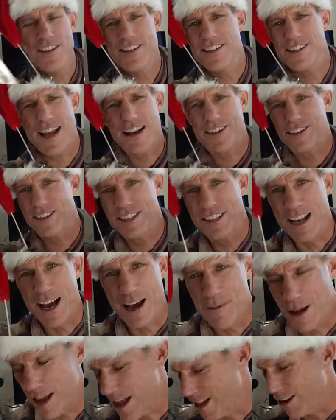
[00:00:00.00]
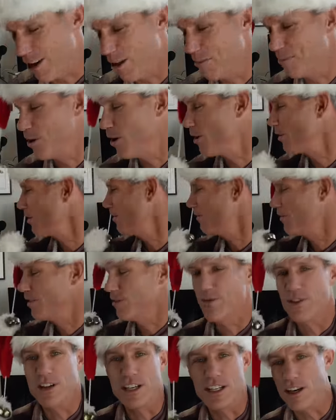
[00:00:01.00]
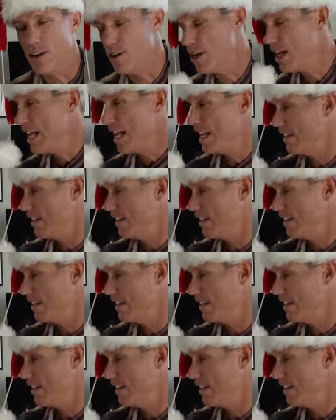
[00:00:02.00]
This is actually not at all part of the video.